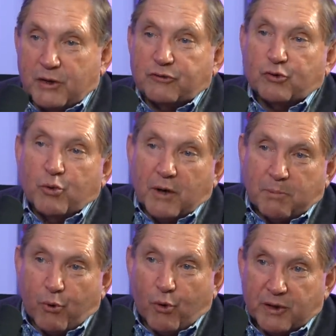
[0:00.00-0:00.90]
so we're a
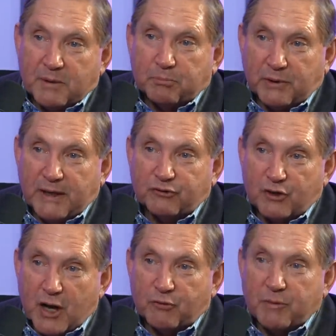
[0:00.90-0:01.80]
poured-in-place
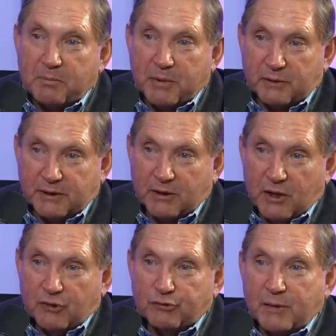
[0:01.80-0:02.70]
concrete building,
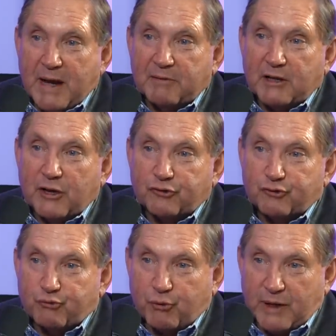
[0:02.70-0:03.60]
so we have a lot of
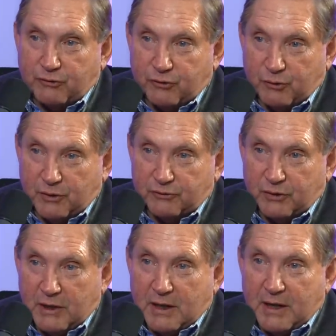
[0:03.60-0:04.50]
strength to us,
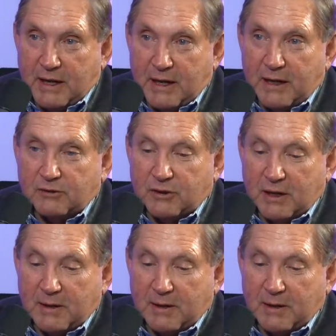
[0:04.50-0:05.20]
and